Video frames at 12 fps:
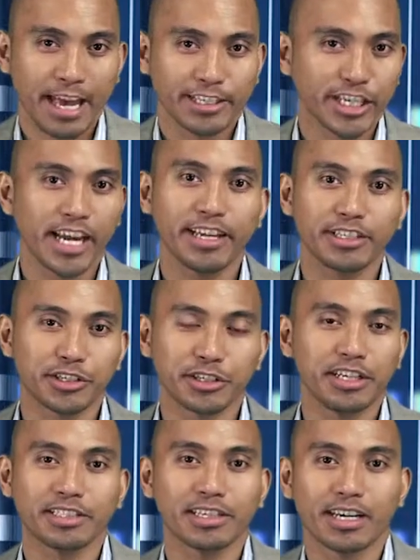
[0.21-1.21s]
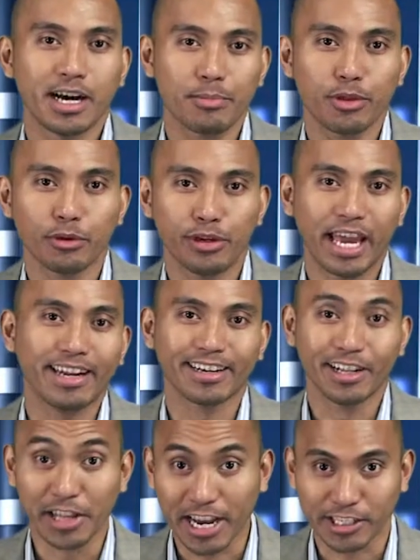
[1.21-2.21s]
Change doesn't come through data
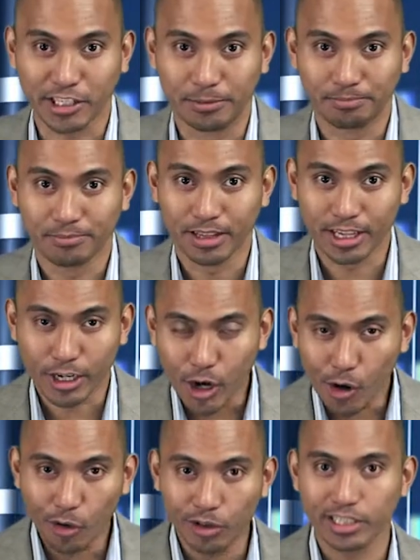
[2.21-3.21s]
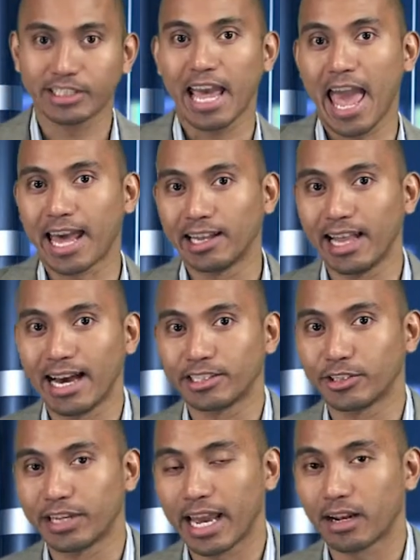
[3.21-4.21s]
collection. The goal is to analyze
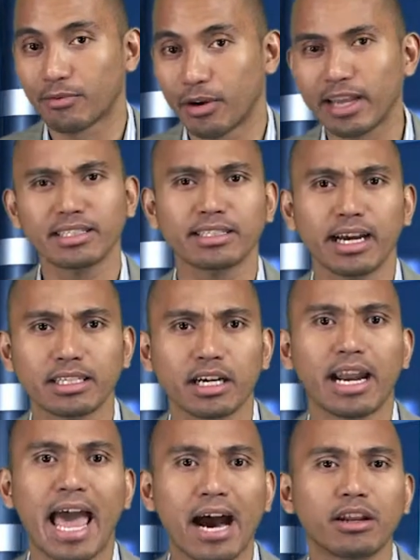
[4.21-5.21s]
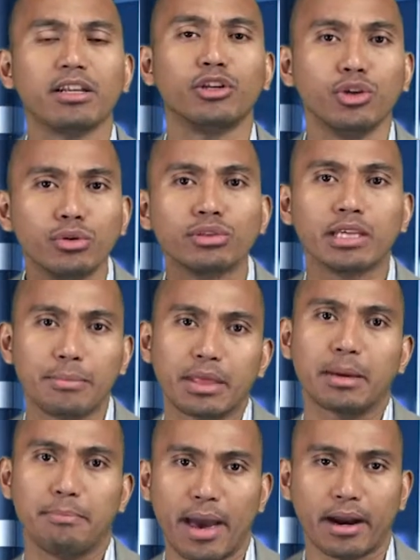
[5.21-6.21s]
your data for insights on how to do
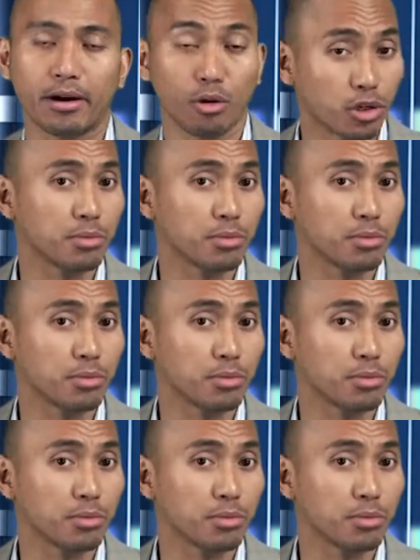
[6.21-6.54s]
something better or